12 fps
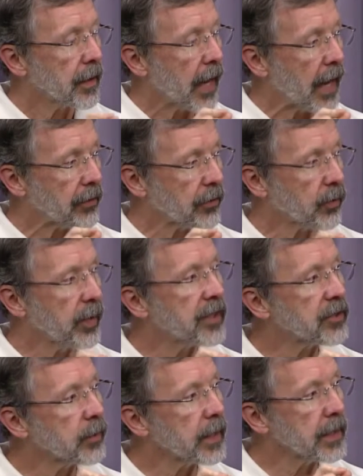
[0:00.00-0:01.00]
And the
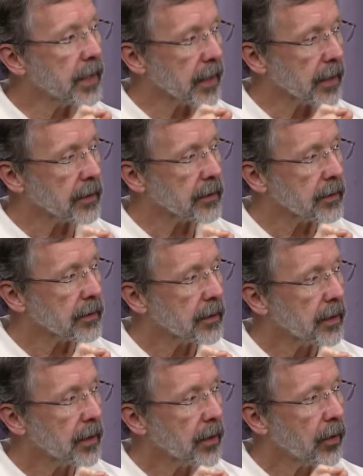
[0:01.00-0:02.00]
reason we did it
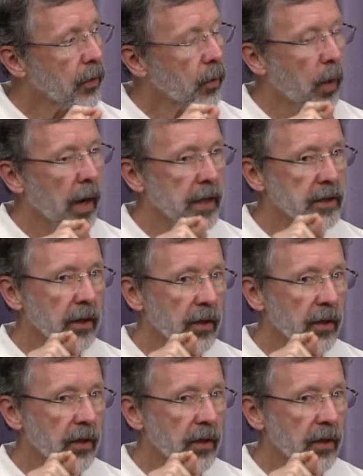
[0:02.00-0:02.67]
was